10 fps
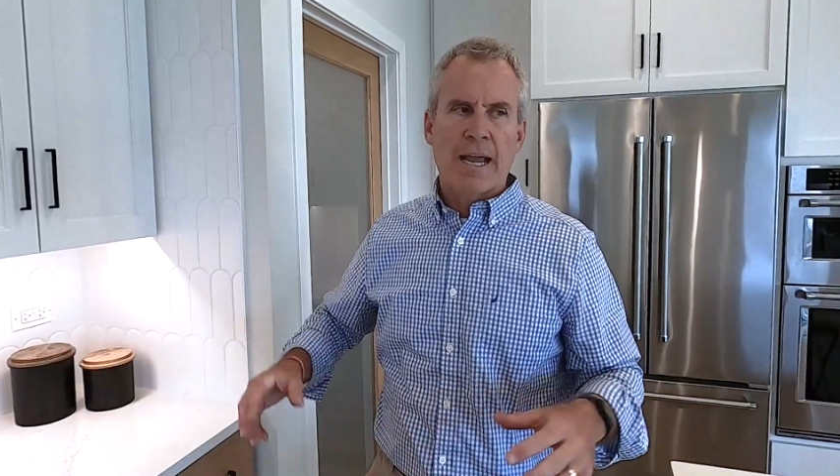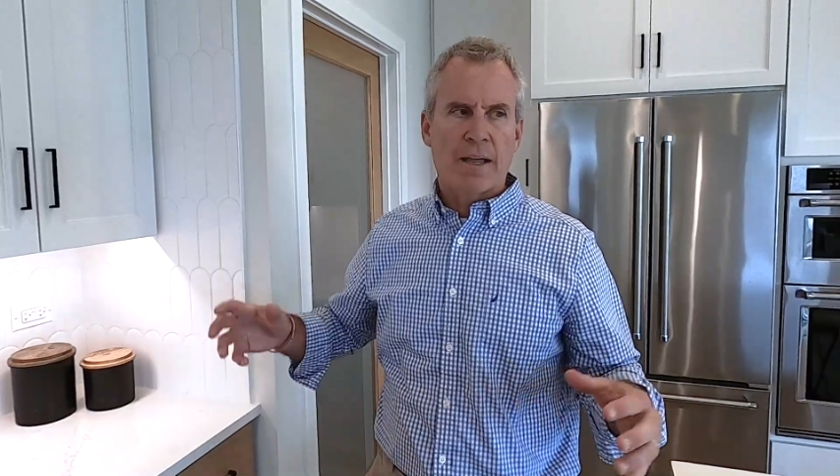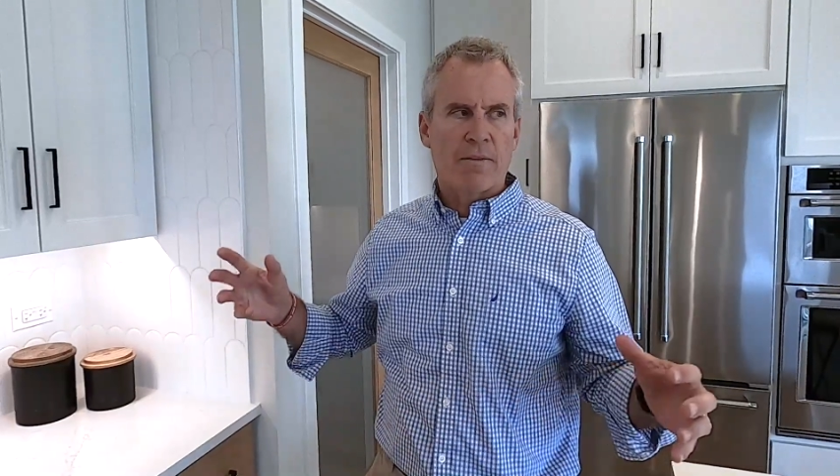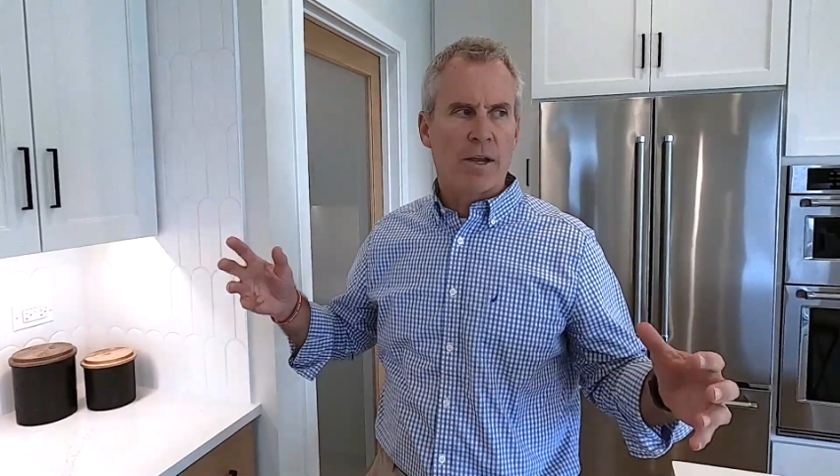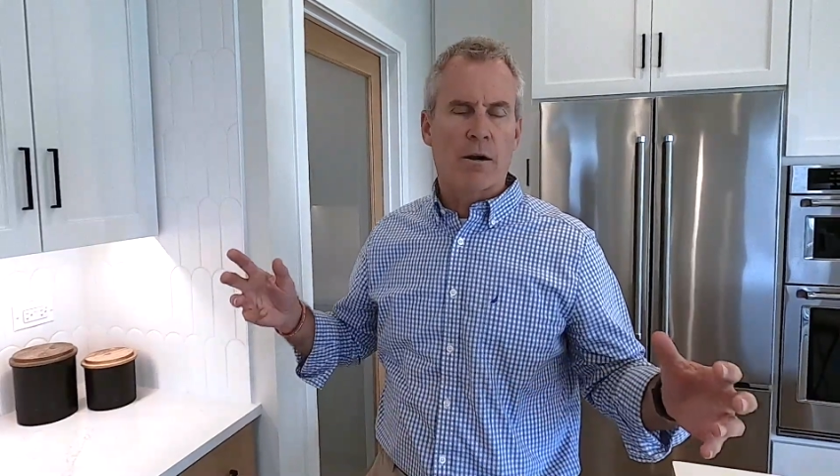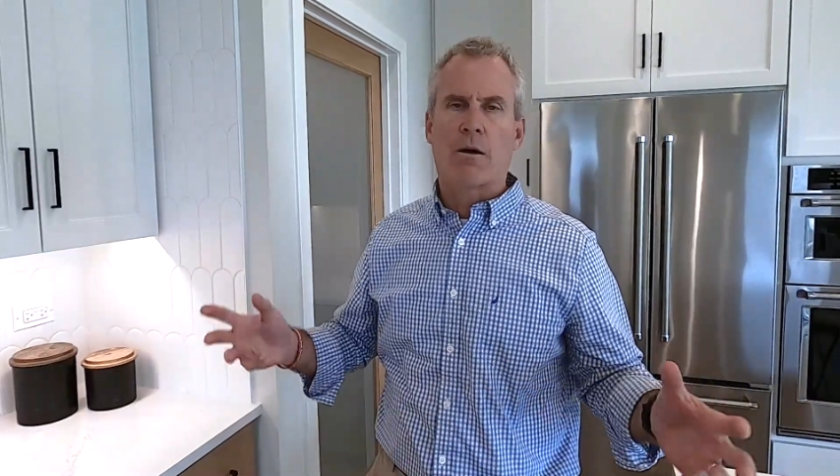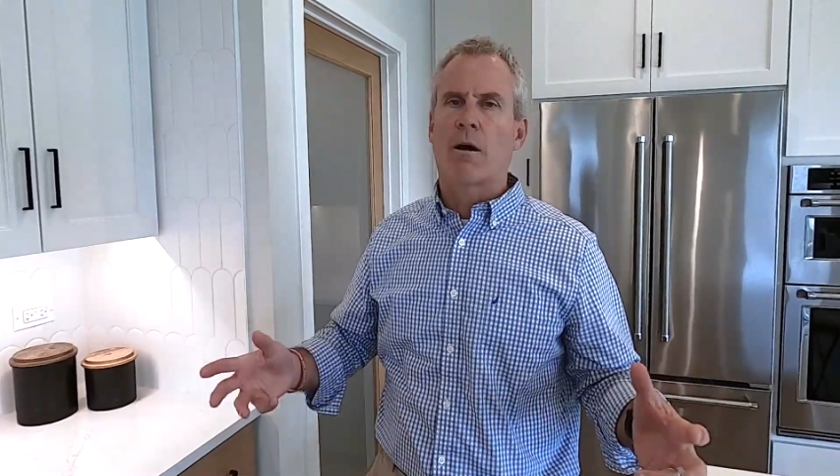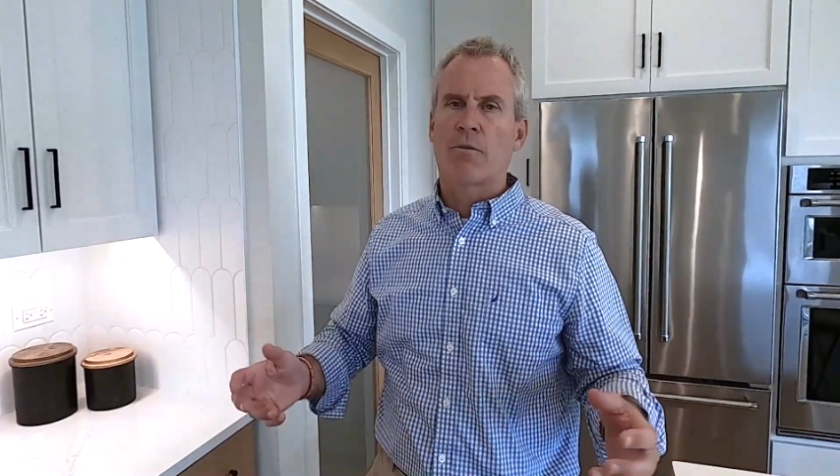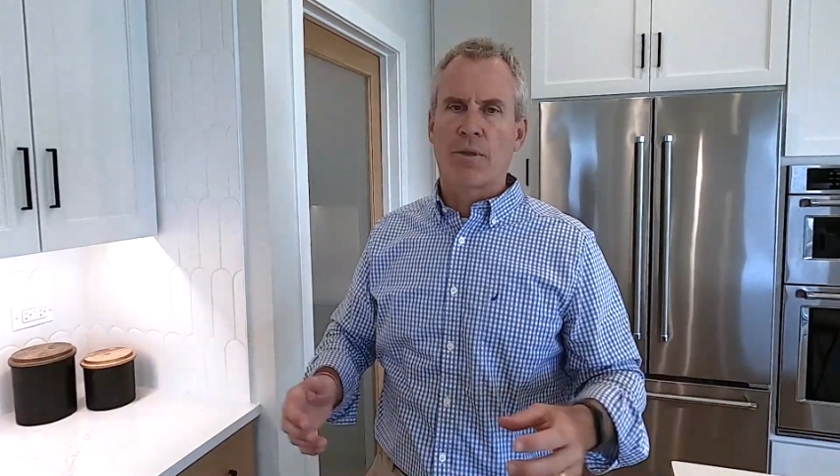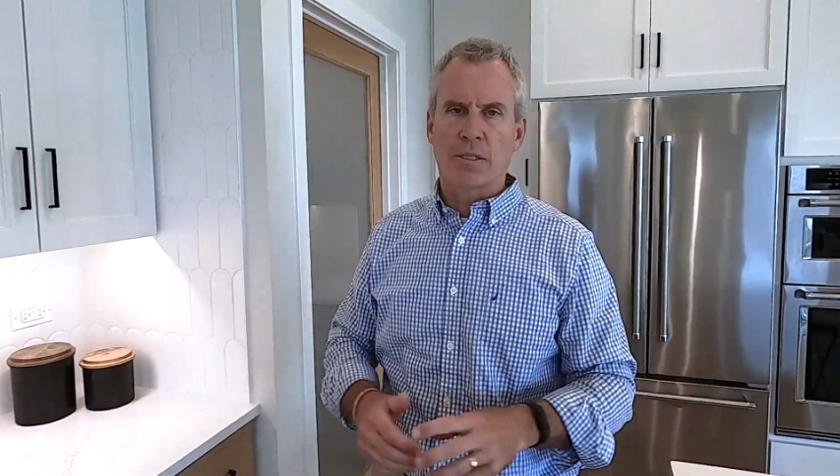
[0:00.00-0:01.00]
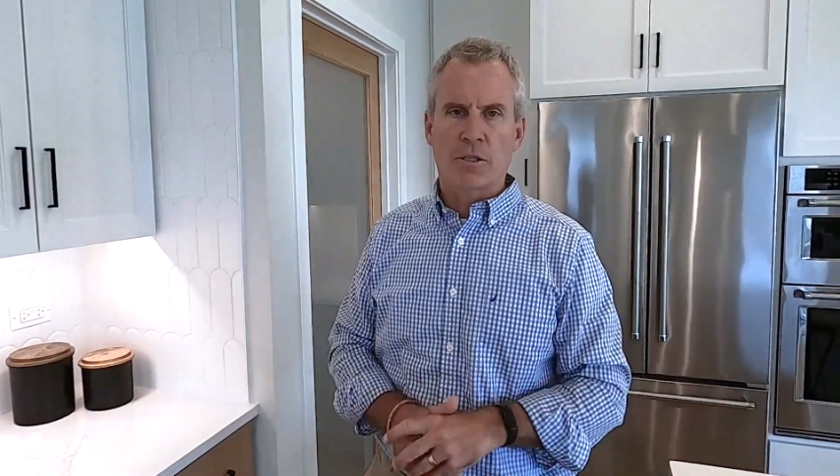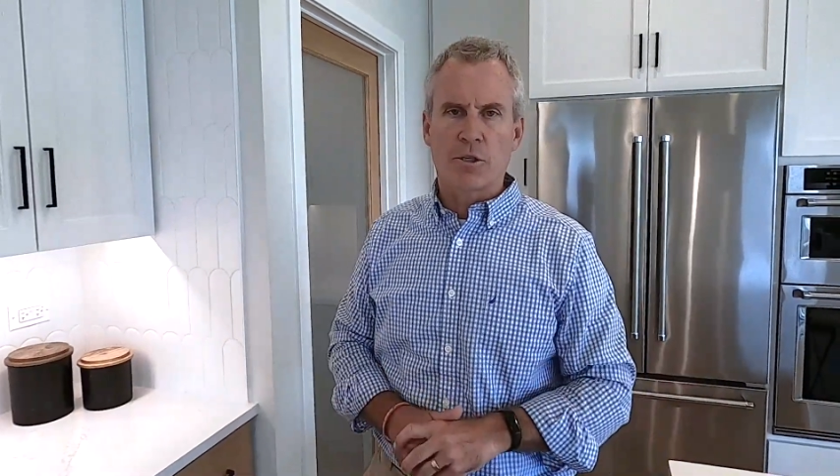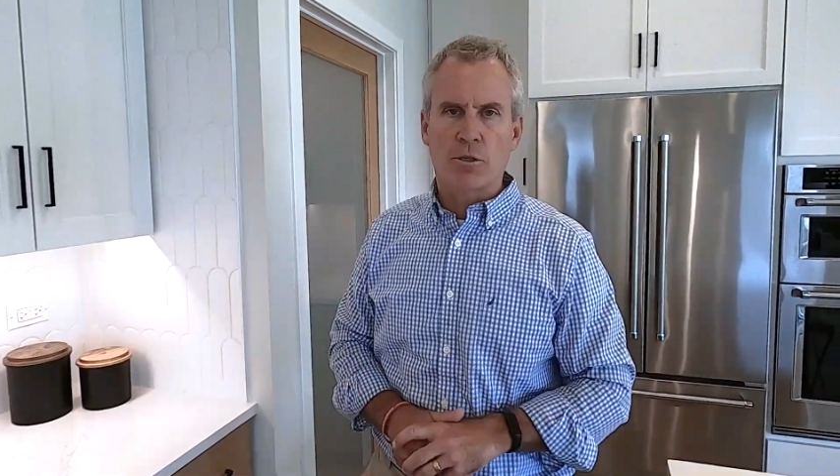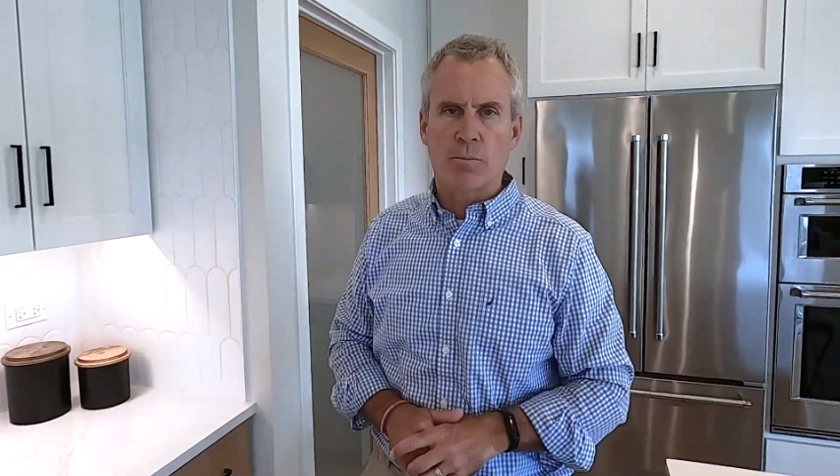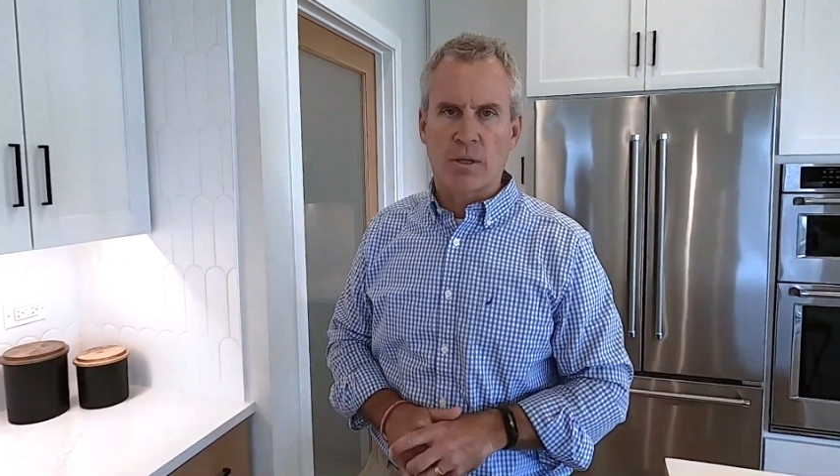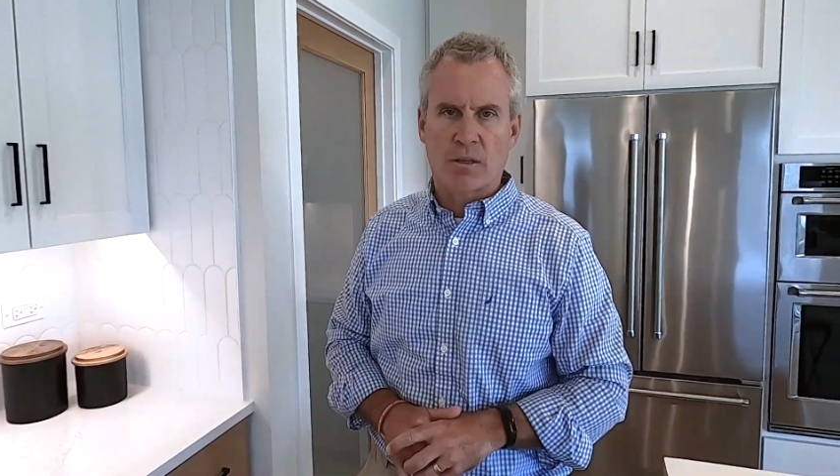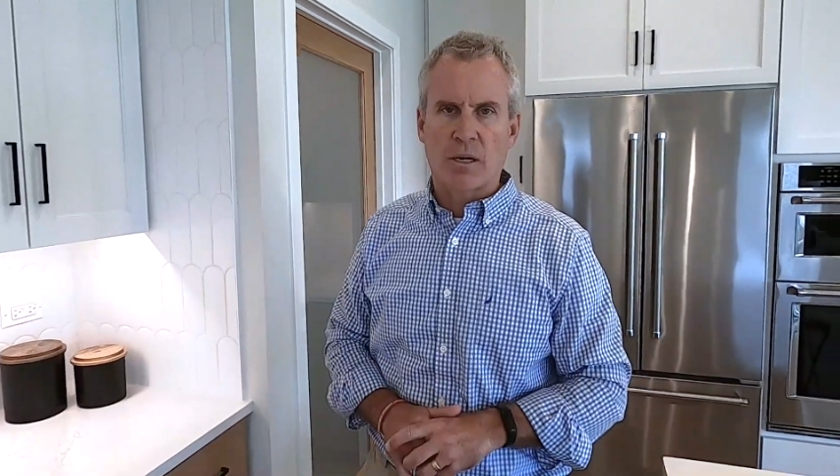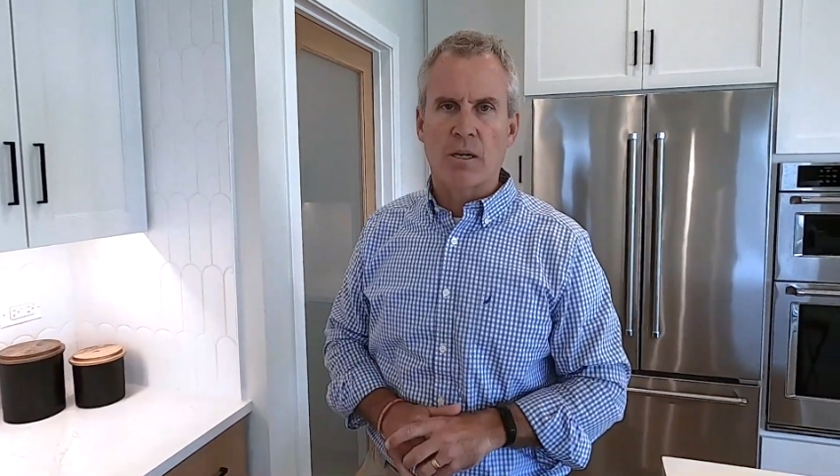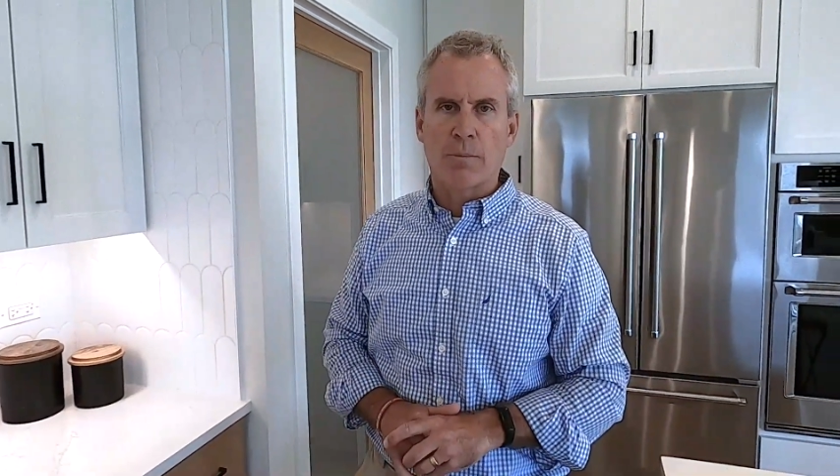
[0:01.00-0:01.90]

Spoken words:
and they are all things that you should be thinking